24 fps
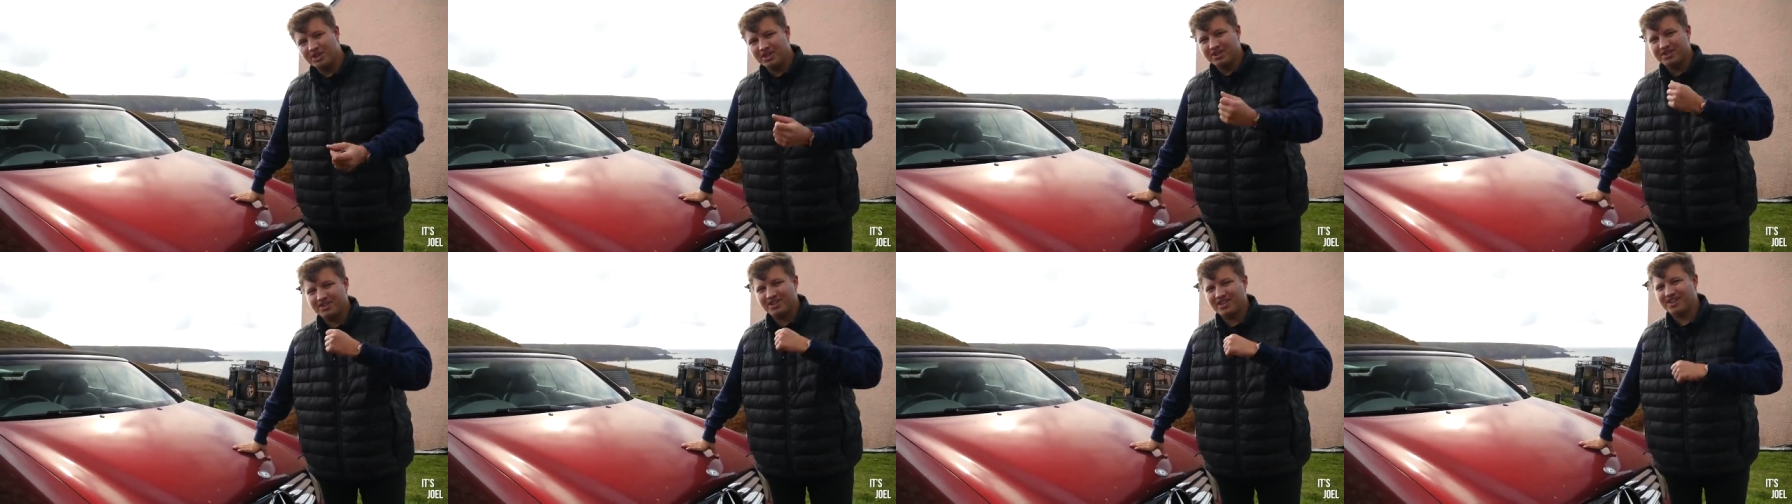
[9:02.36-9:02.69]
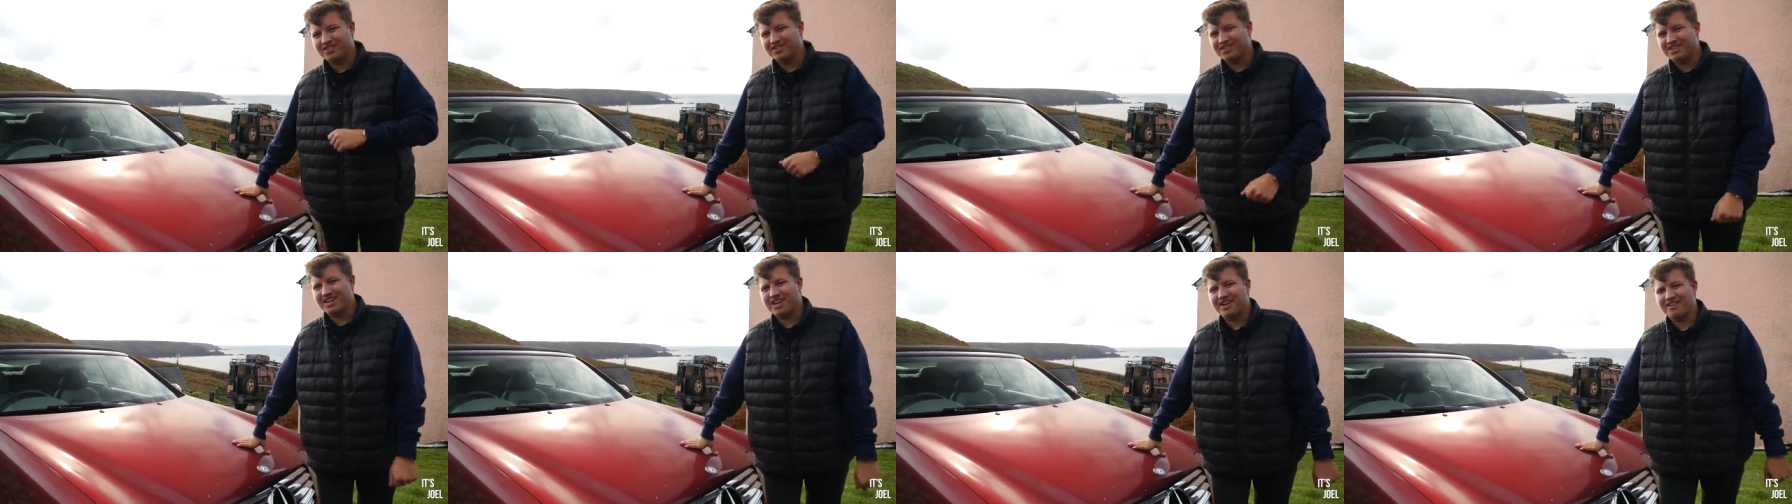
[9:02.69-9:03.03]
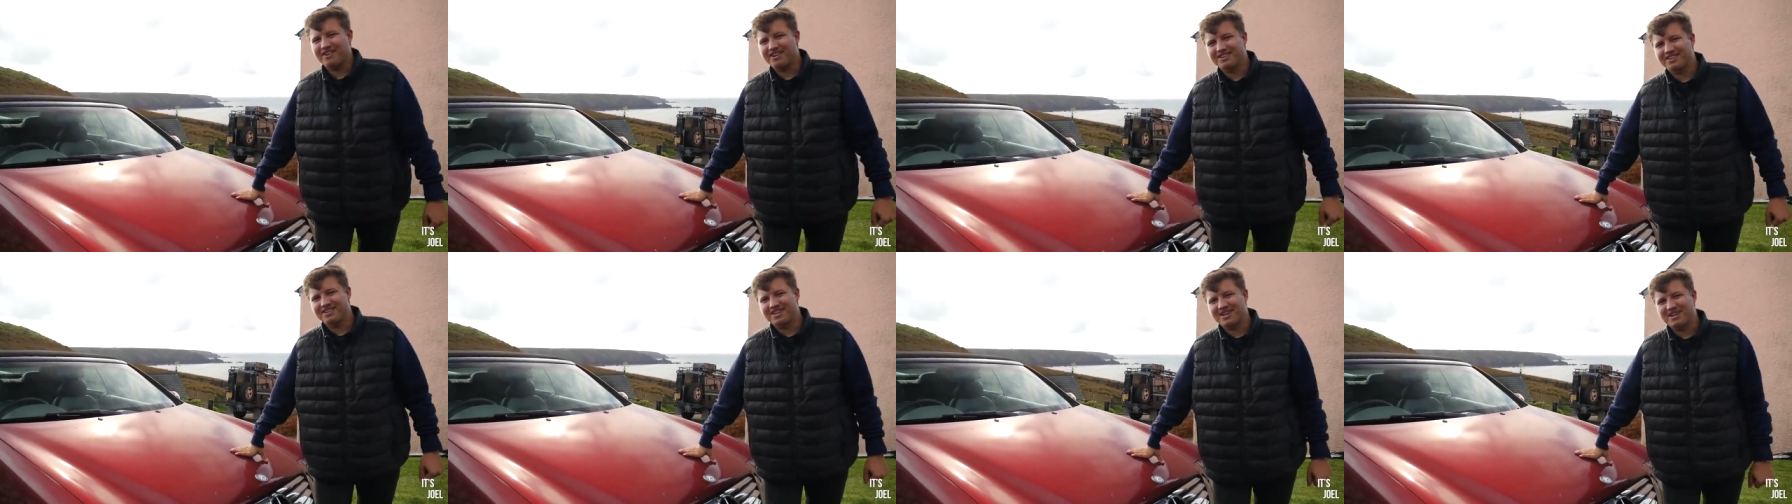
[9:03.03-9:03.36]
the London
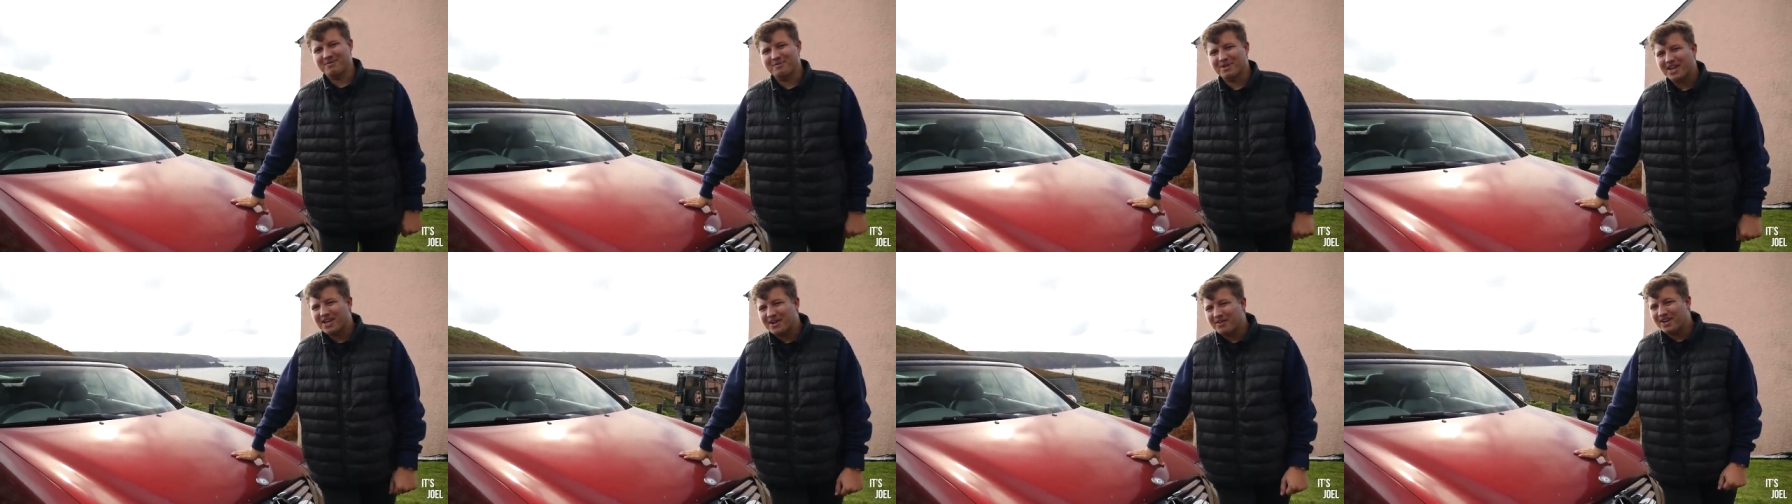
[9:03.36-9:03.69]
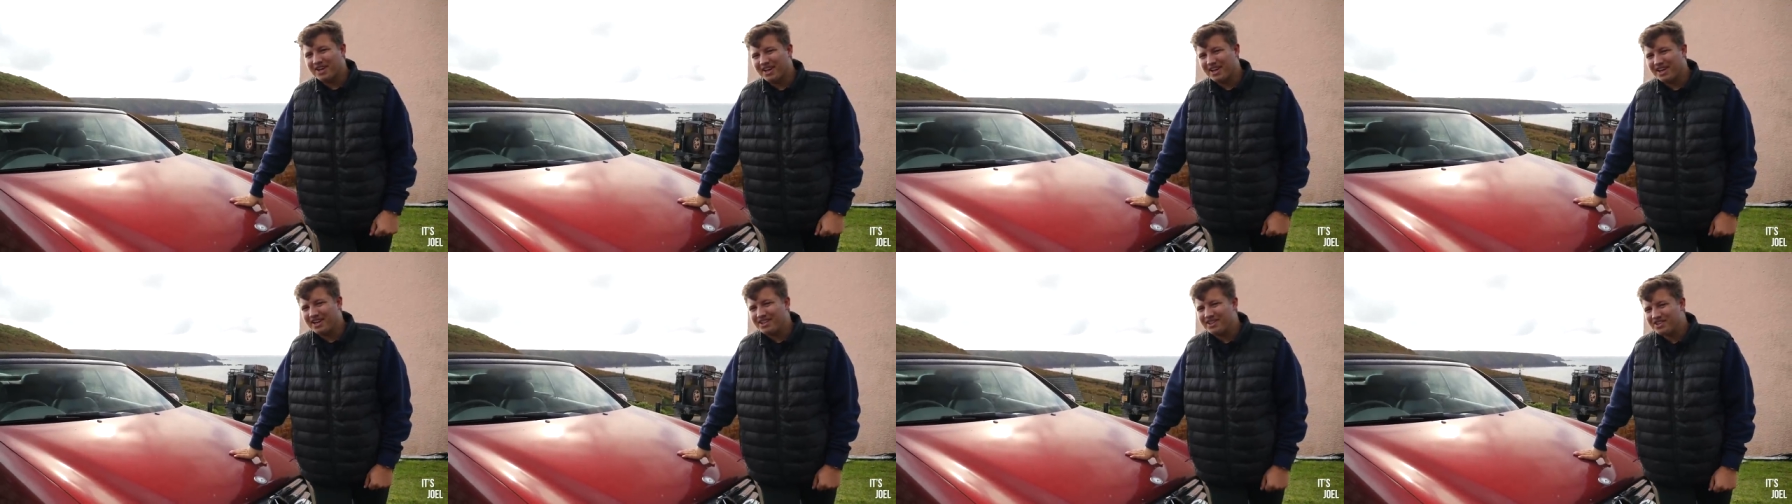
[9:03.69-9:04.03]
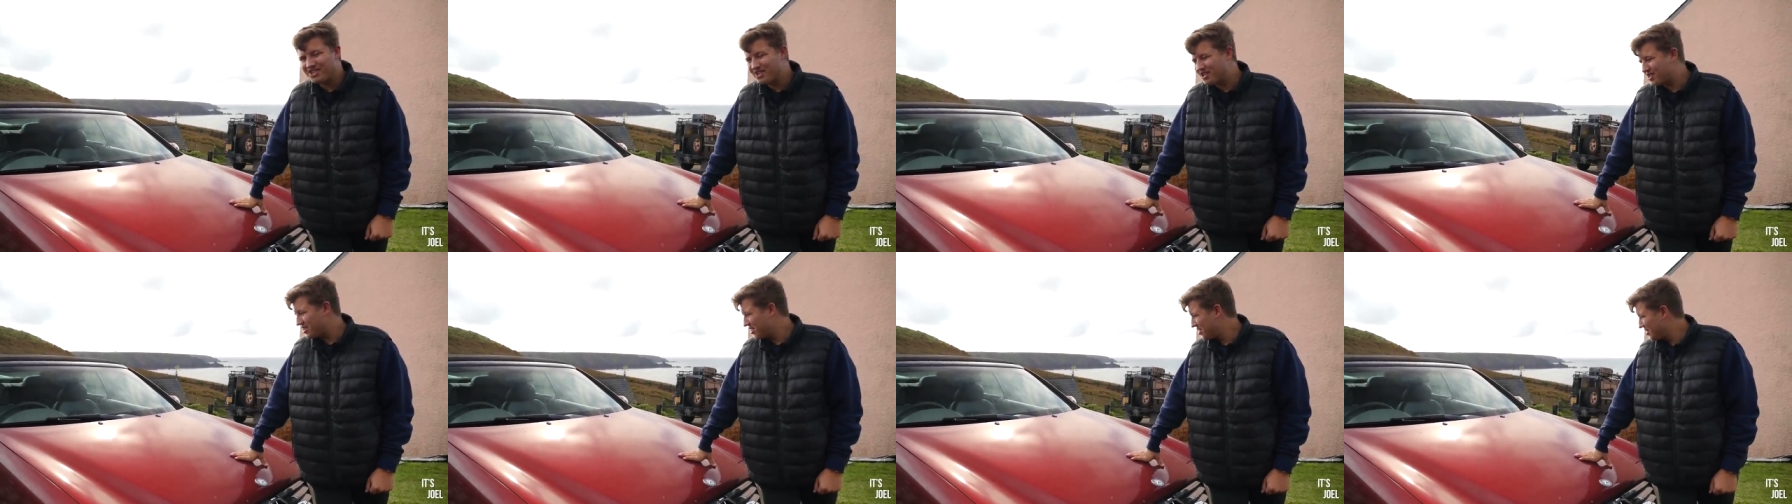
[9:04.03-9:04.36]
area today without a
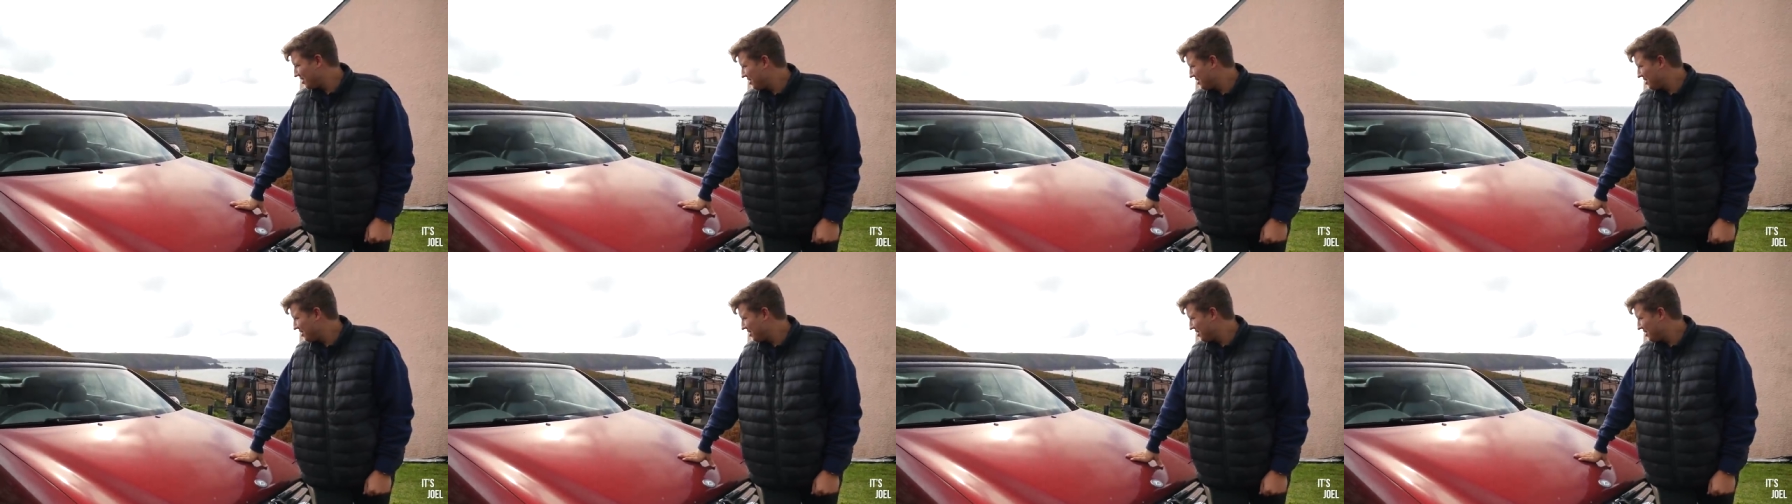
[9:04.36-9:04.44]
hitch.